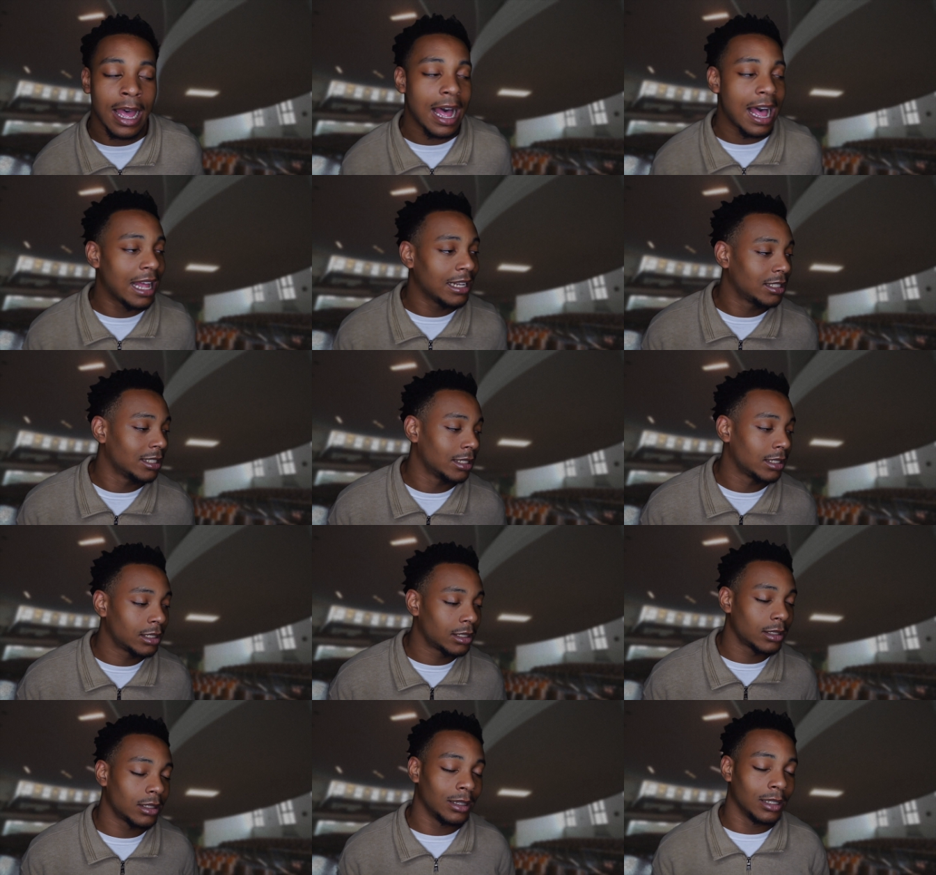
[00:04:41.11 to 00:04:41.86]
I
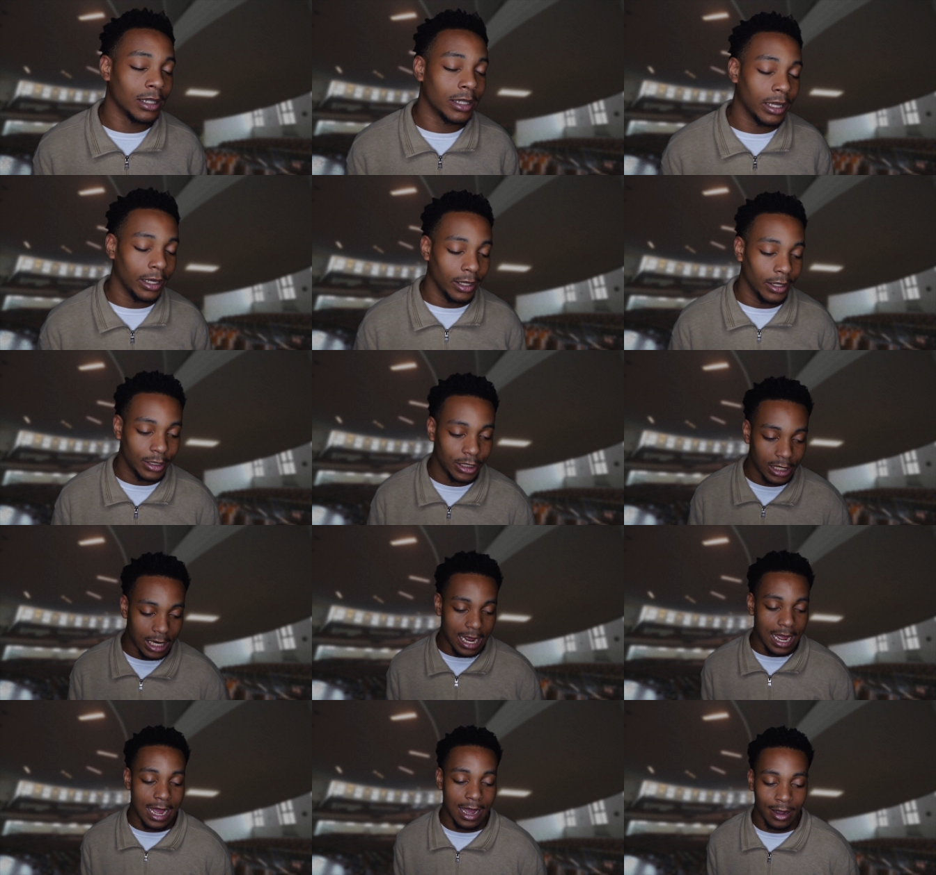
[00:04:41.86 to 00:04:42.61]
just look at a
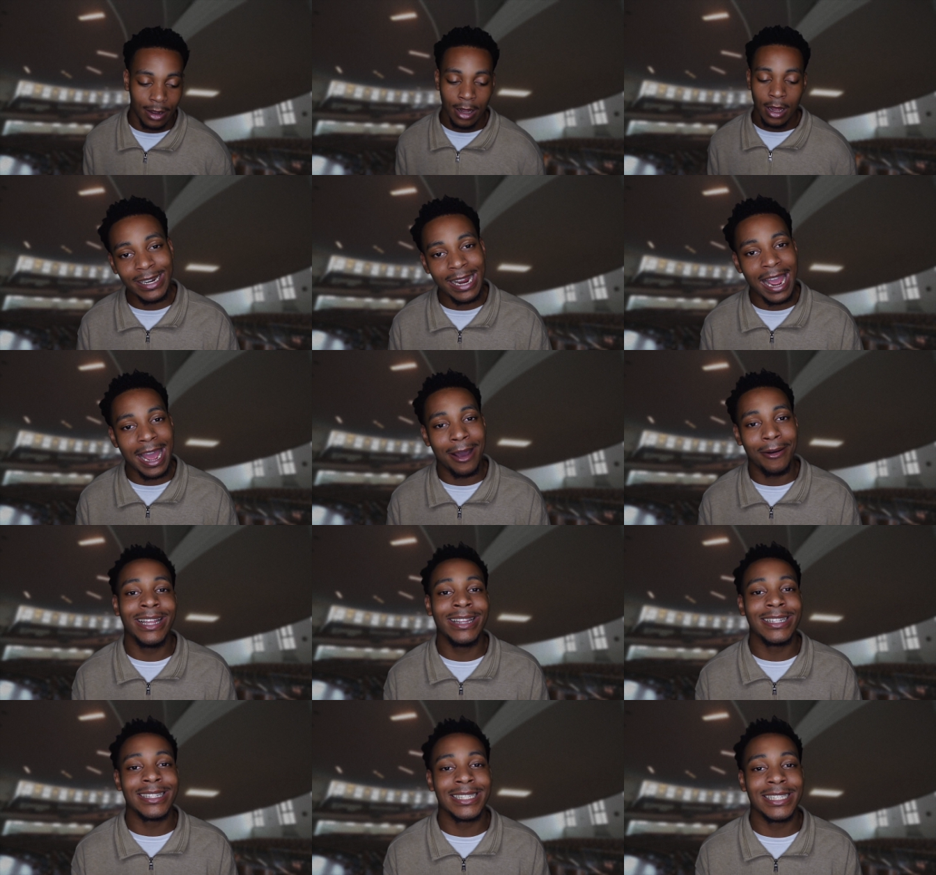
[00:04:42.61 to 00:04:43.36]
child. Now,
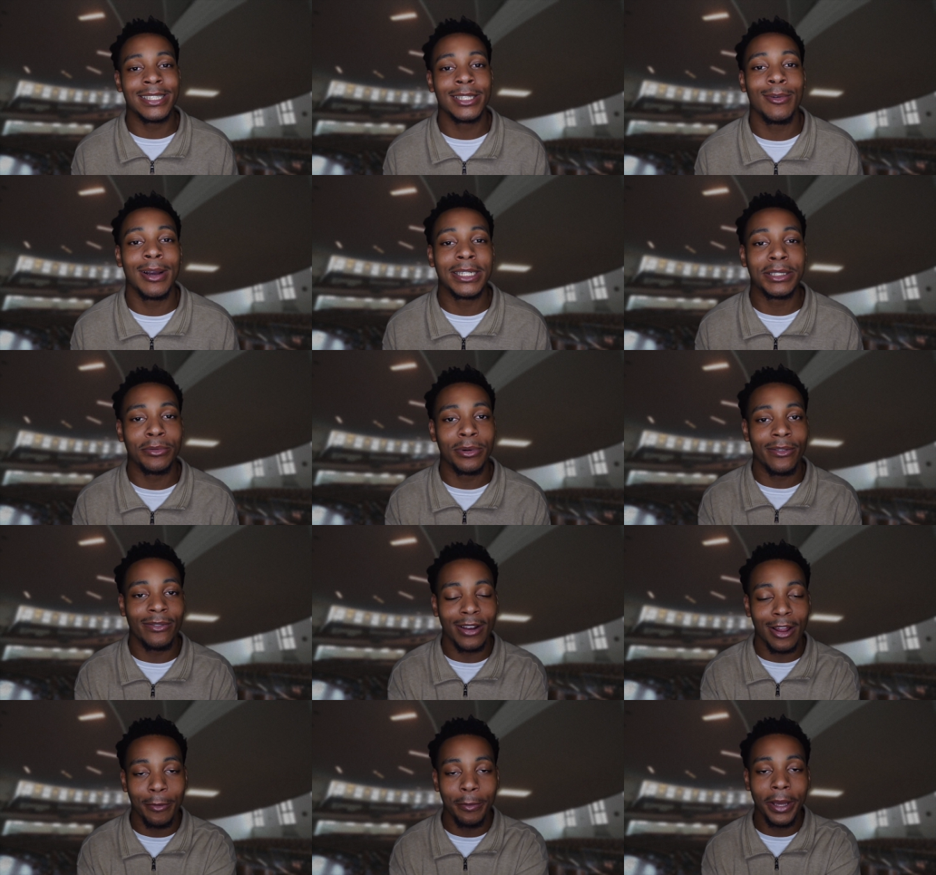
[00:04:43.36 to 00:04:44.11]
in the situation
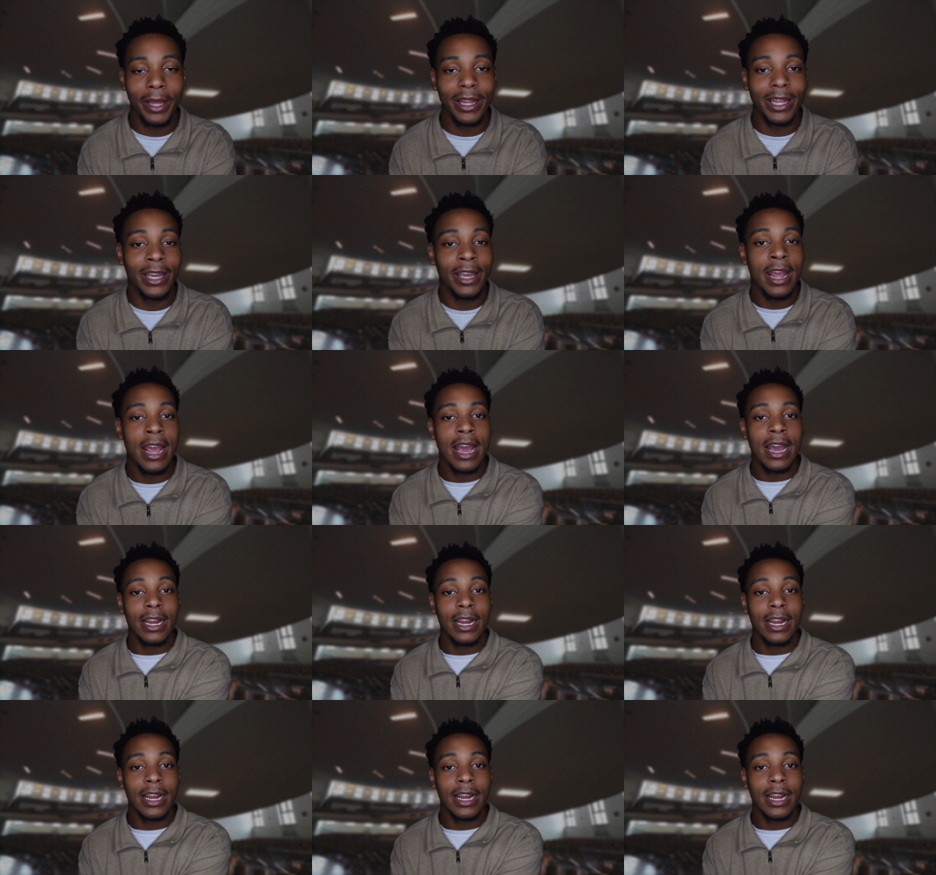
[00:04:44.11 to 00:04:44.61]
with Flo Milli,